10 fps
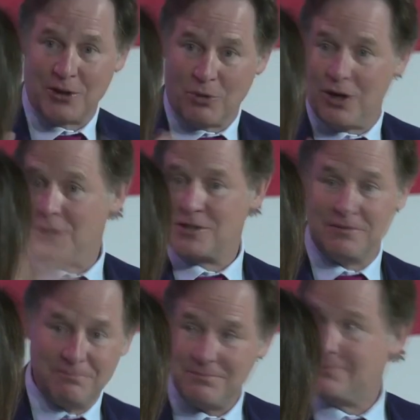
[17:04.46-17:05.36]
the words
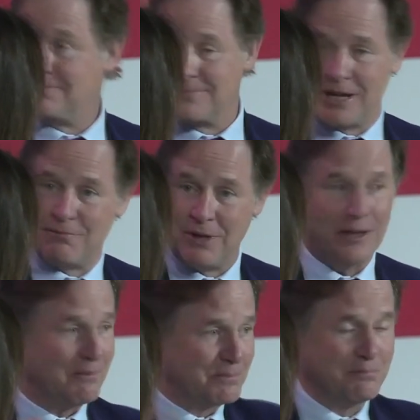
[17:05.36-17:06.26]
and they, they
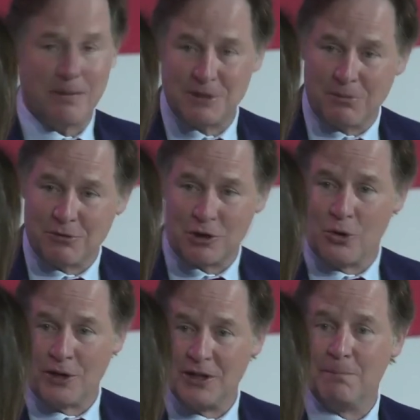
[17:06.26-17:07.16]
well, yeah. maybe someone's
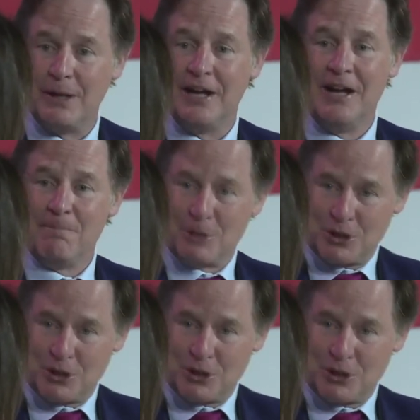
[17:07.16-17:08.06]
recording them, but, yeah. but you
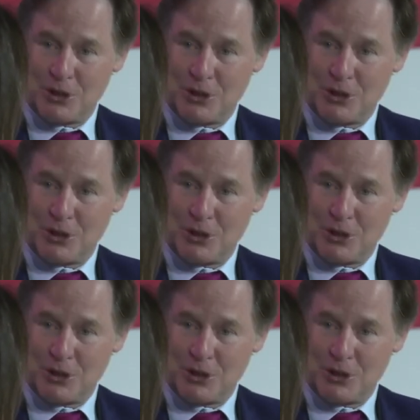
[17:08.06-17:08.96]
know what I mean? Uh,
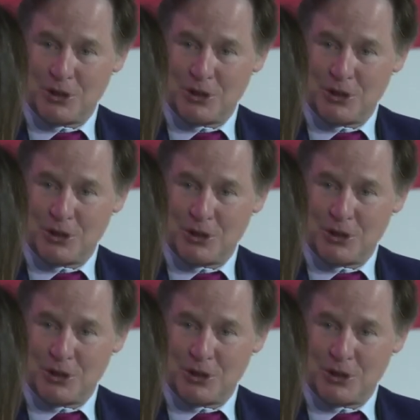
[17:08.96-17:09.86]
so, so the
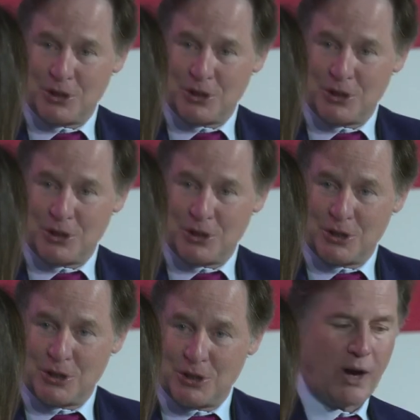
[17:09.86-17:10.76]
speech in the
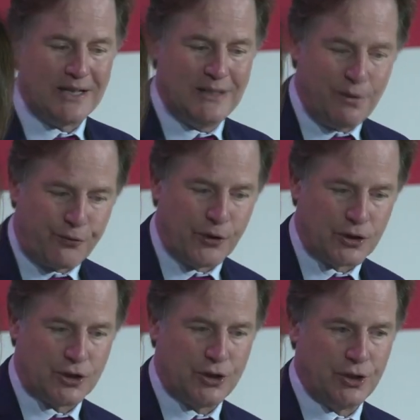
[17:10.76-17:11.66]
metaverse is quite
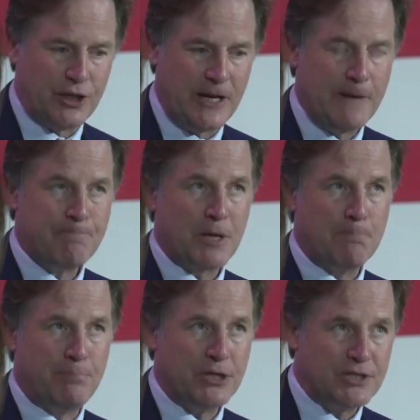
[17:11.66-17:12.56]
different to the
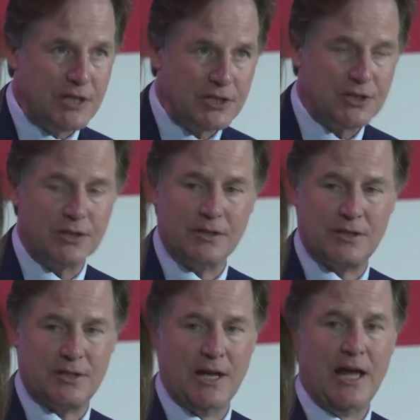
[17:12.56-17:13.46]
persistence